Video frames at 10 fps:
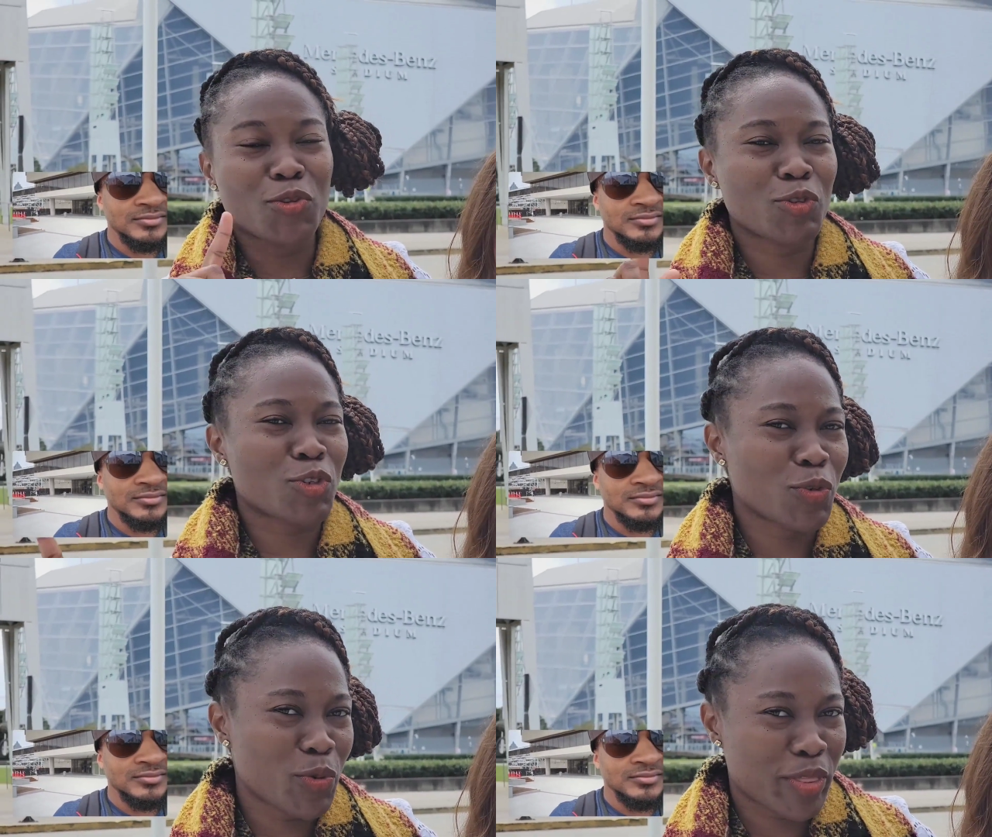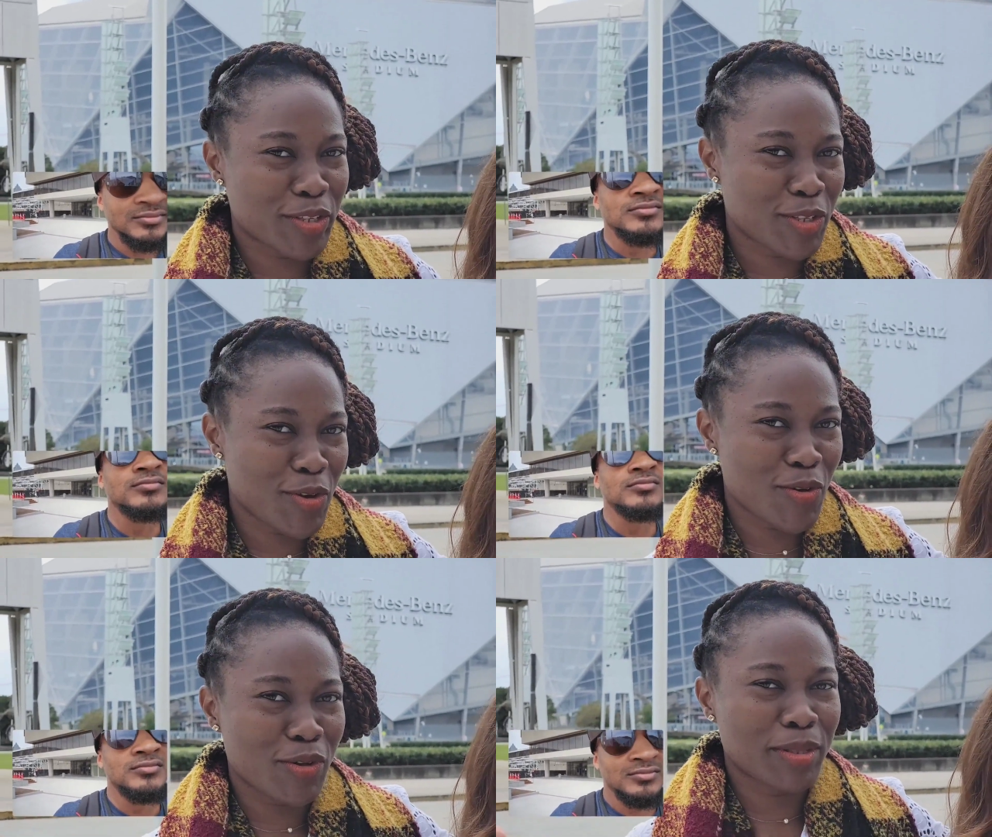Speaker 1: is no truth. So
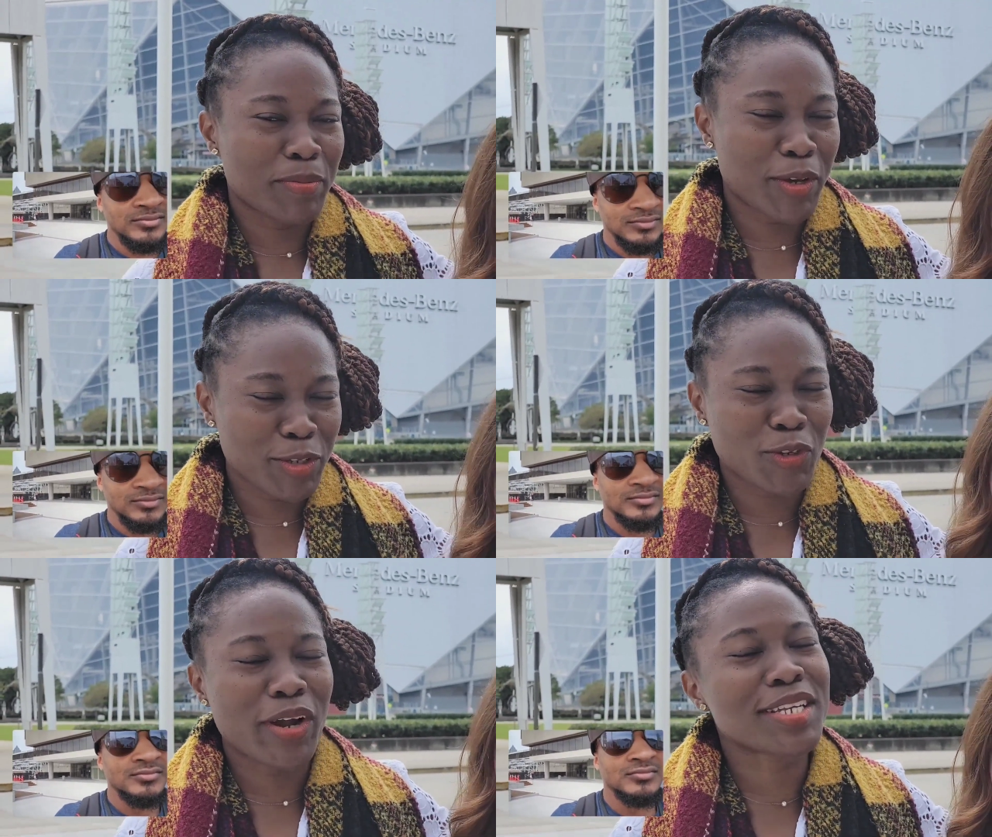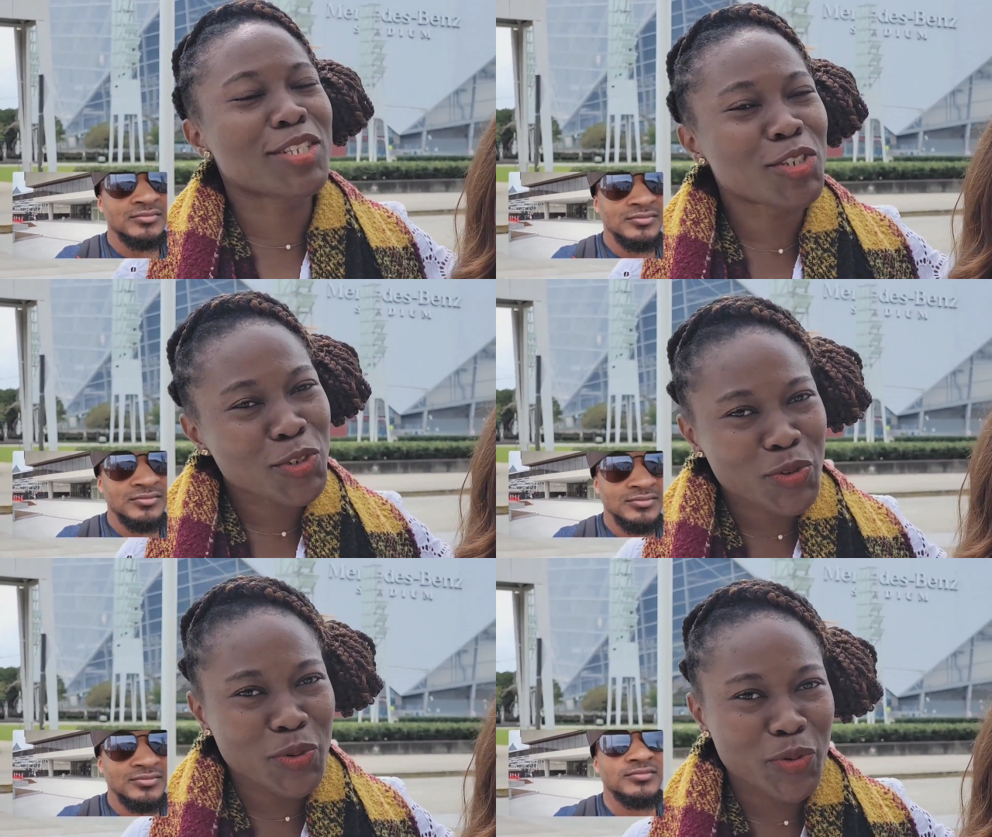yeah. because Christ is
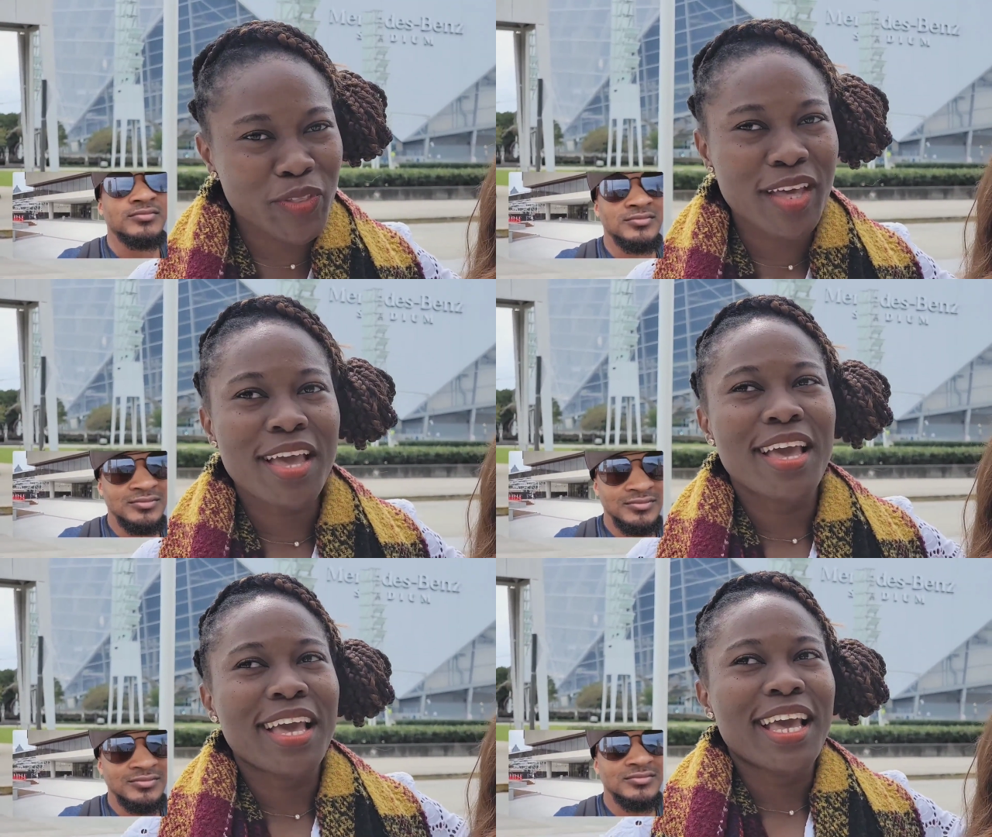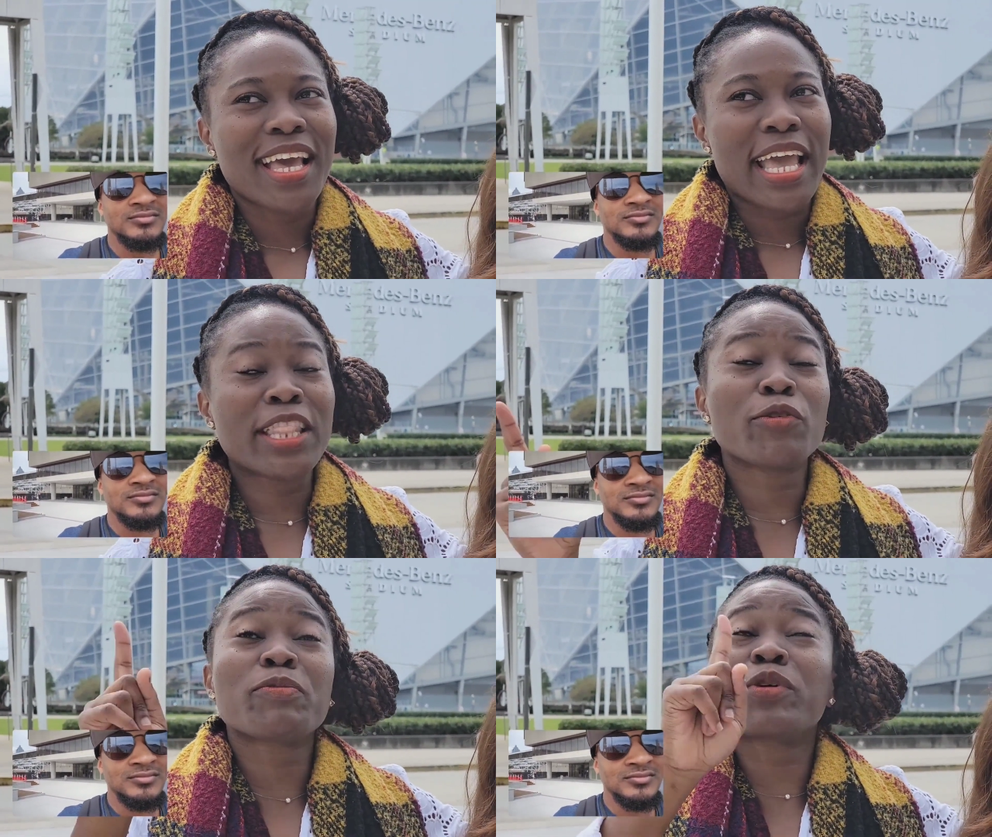truth, mm -hmm.
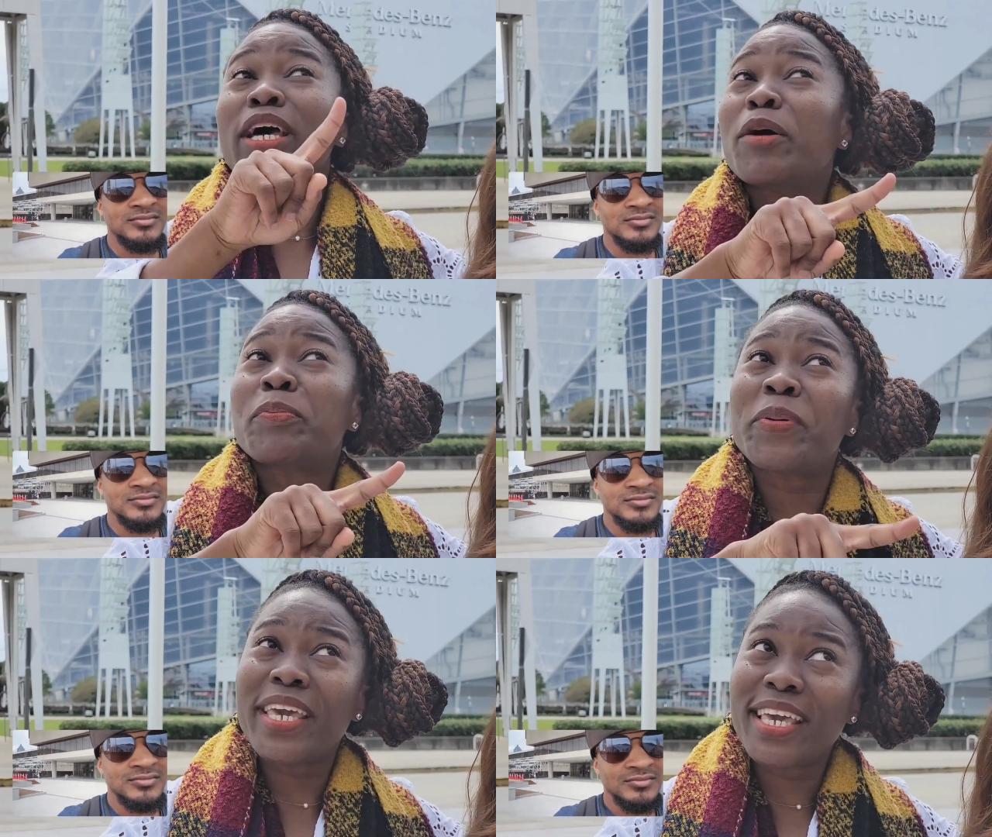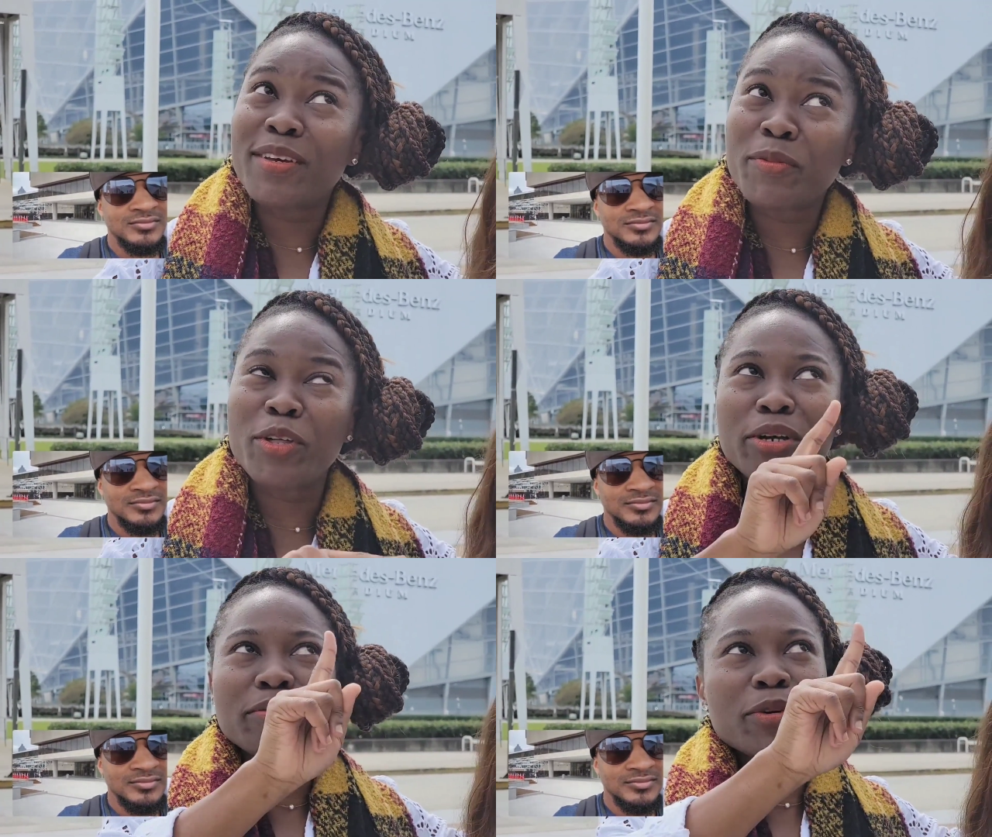and without peace,
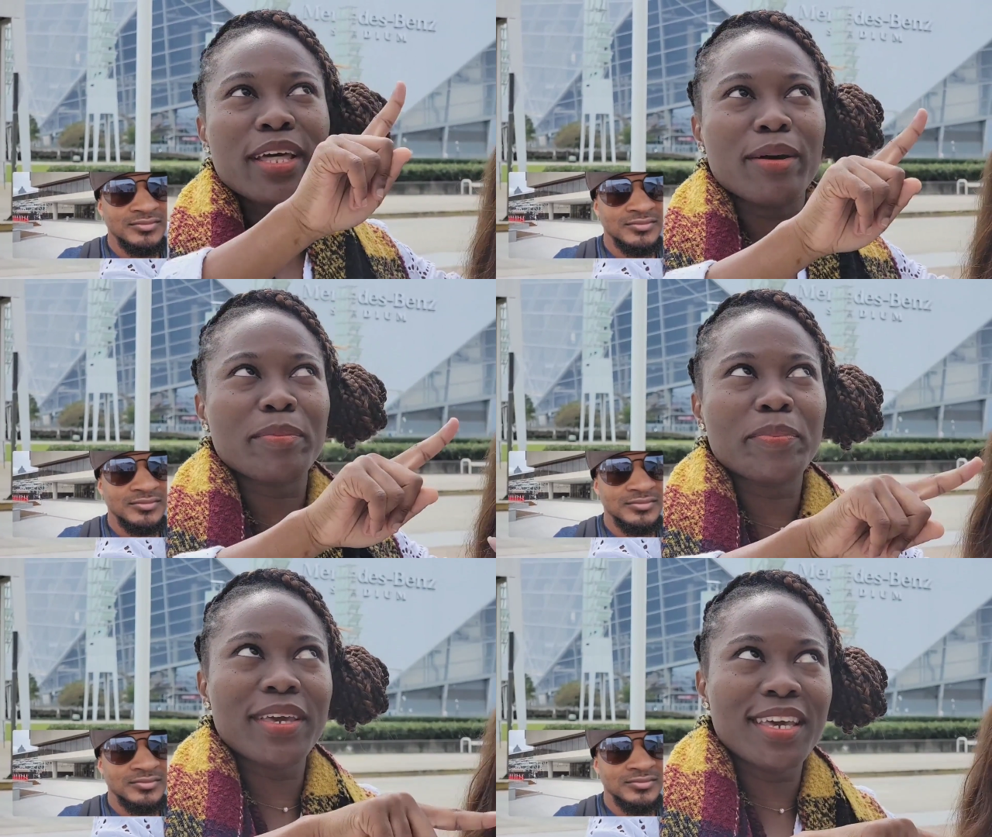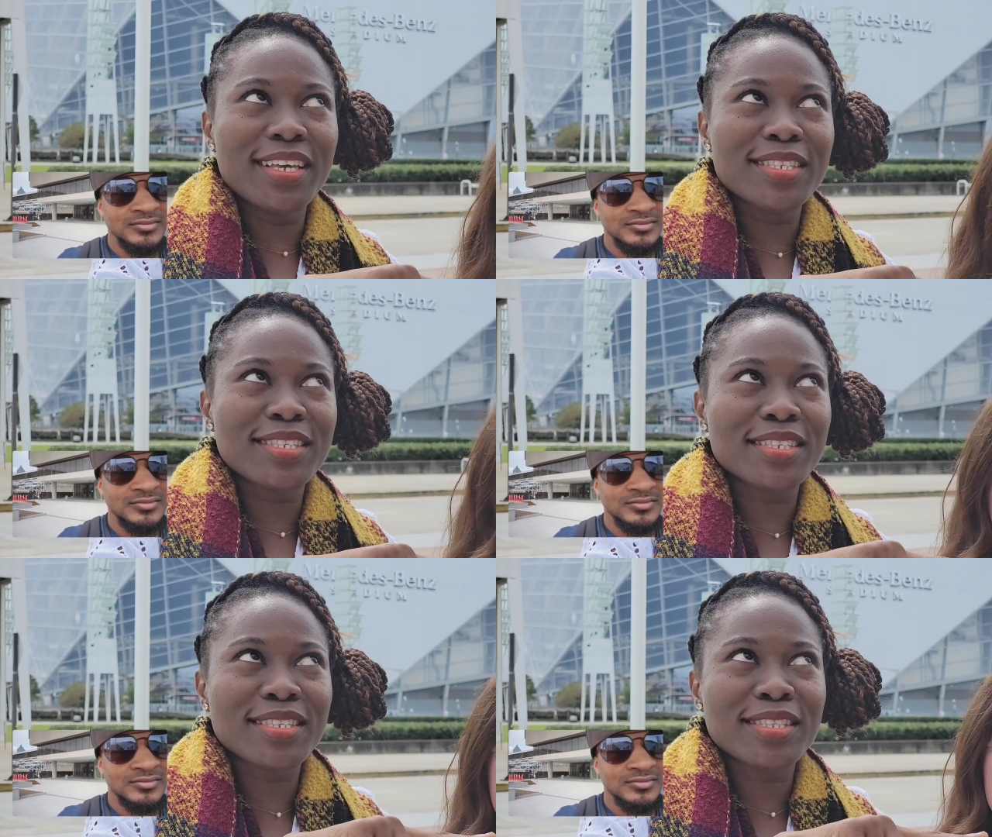without without peace,